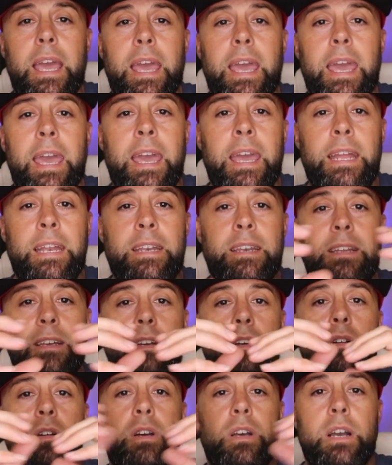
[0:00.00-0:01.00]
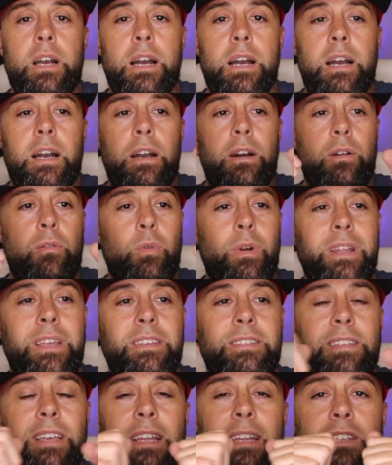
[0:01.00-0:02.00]
And what he
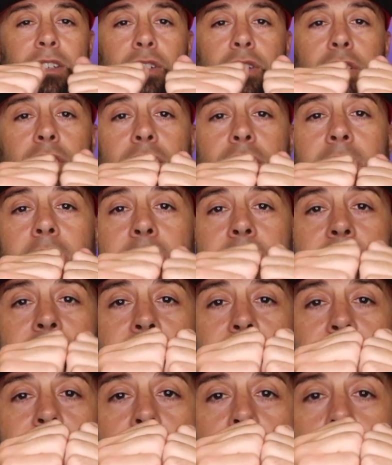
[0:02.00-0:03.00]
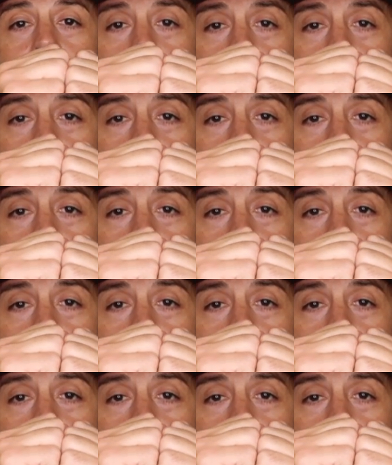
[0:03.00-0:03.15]
said is you're kind of just